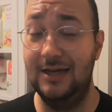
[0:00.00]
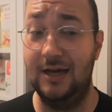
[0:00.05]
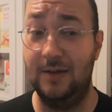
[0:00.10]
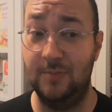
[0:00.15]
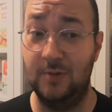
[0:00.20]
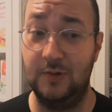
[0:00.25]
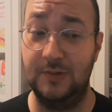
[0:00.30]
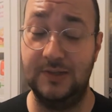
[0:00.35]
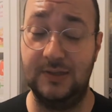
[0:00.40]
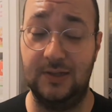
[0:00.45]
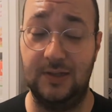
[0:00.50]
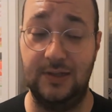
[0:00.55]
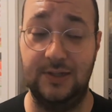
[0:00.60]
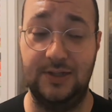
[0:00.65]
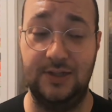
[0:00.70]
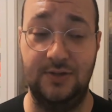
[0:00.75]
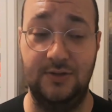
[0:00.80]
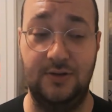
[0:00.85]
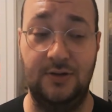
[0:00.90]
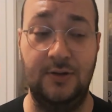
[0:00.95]
I'm not entirely
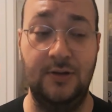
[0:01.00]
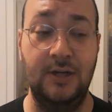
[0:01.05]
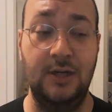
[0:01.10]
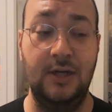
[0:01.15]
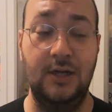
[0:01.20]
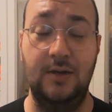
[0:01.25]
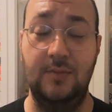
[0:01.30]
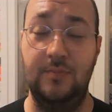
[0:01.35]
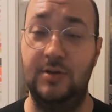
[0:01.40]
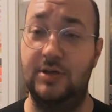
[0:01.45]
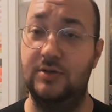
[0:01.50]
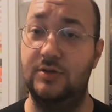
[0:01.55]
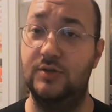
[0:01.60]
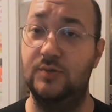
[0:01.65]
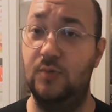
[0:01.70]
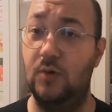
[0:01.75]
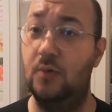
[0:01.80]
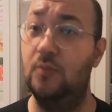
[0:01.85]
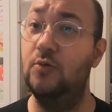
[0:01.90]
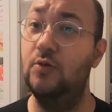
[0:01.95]
sure,
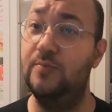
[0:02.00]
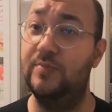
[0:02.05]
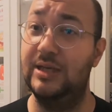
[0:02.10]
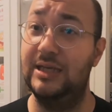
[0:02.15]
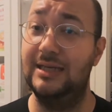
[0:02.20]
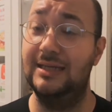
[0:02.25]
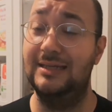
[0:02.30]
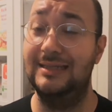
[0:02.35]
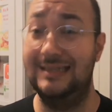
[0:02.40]
because what would be